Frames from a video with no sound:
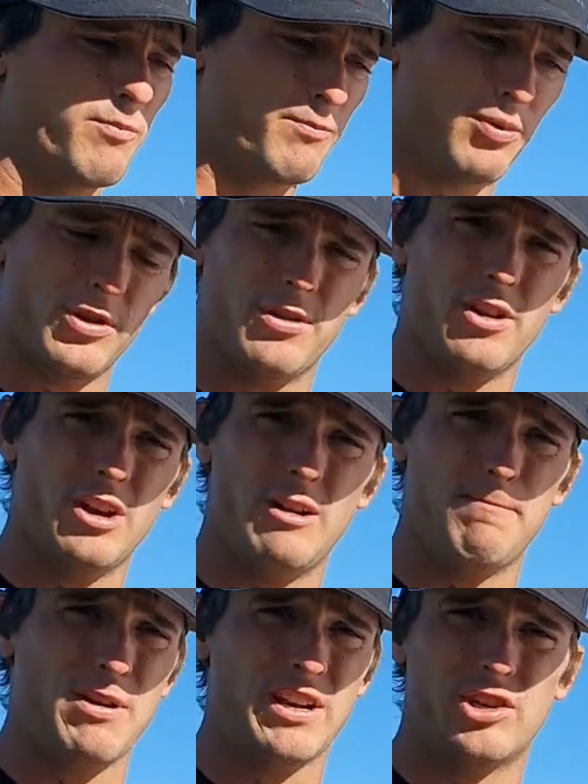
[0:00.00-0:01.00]
Put
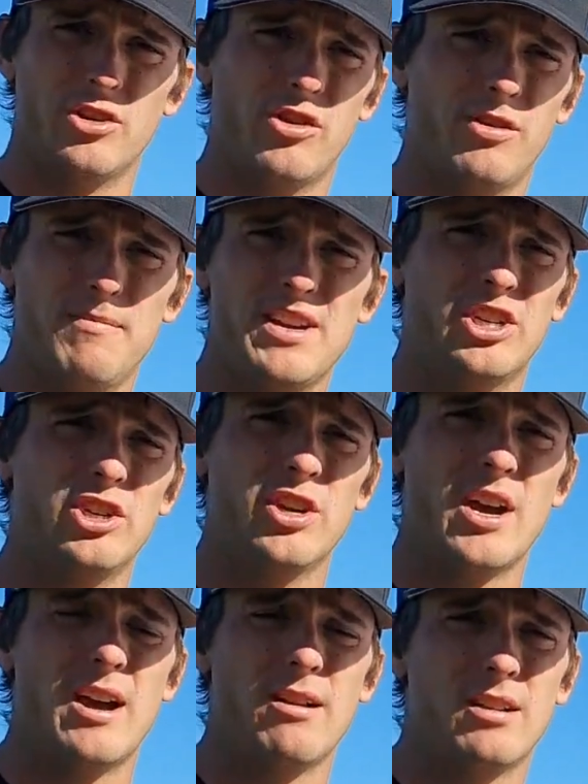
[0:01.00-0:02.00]
the picture on
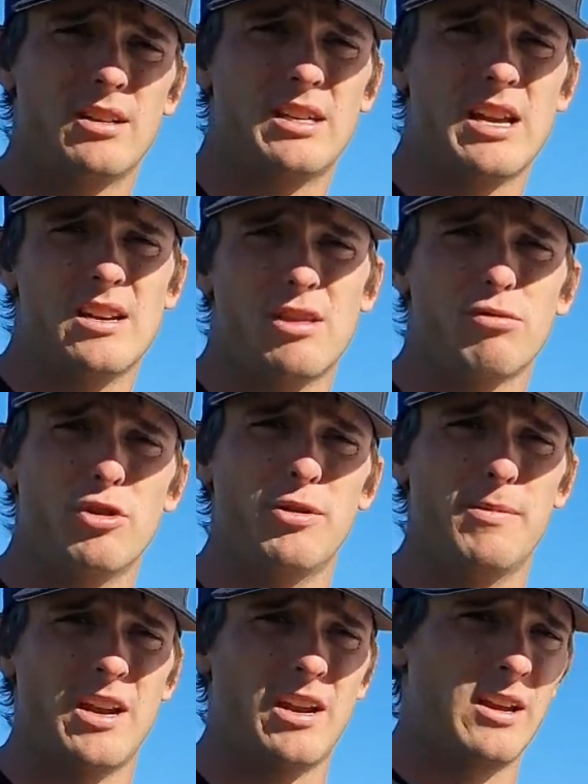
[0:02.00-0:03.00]
Messenger, send it through to
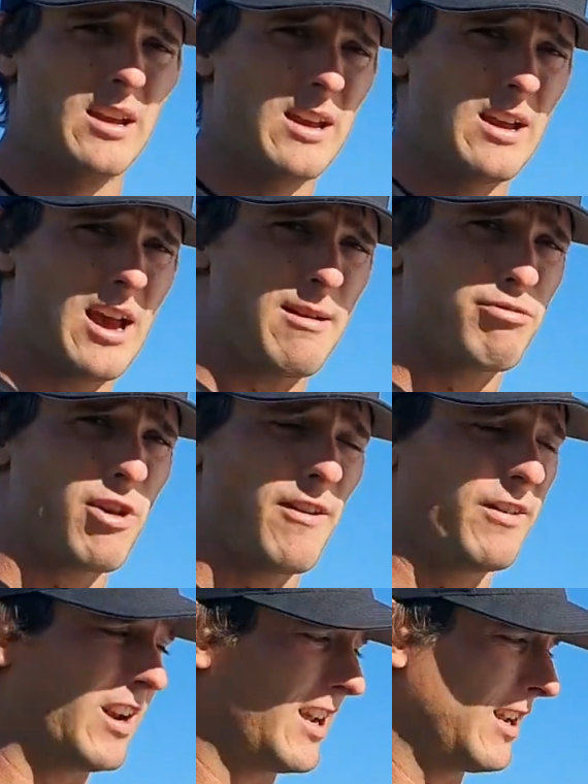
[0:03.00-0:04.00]
me
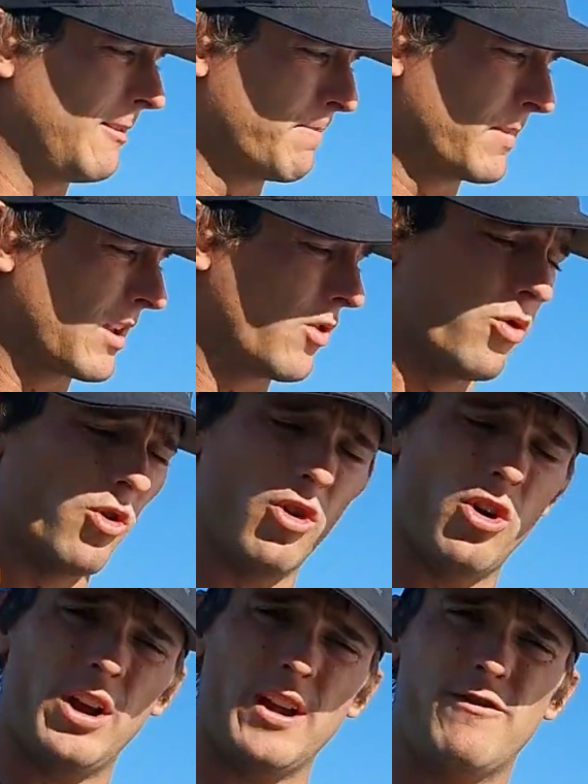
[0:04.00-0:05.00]
privately,
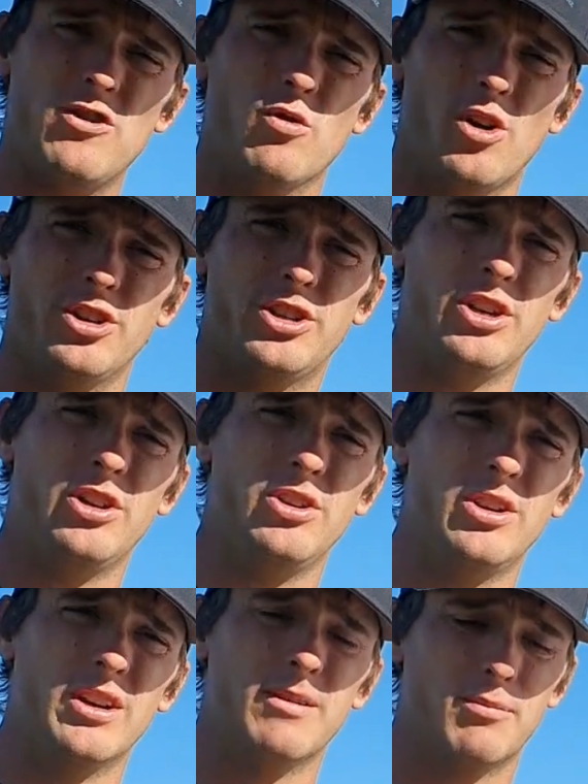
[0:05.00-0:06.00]
or if you want to,
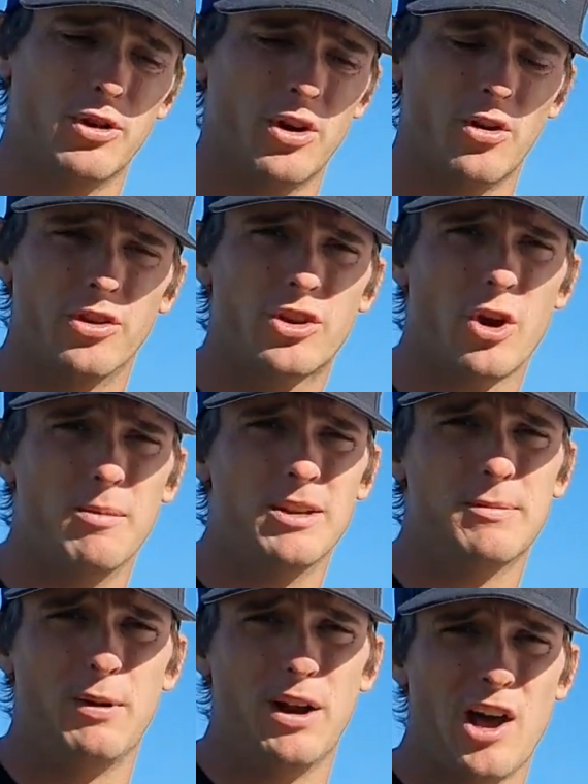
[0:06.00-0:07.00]
put it on the
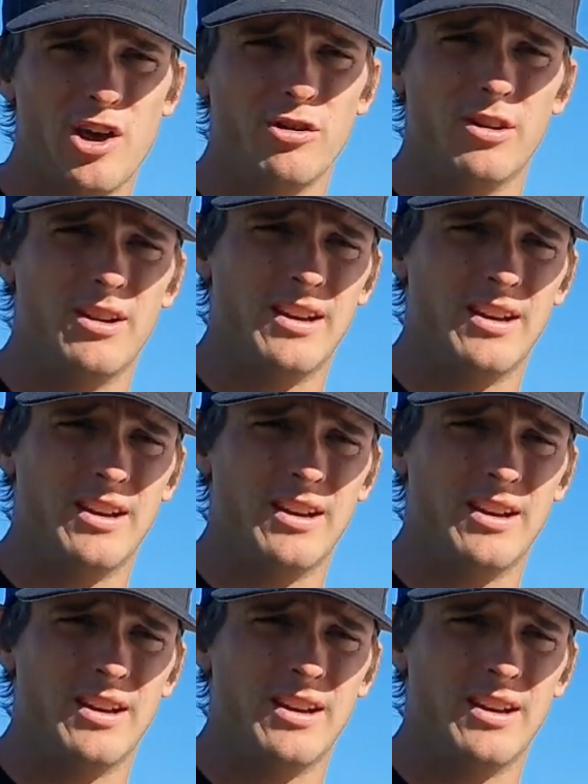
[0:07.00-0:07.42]
comments below.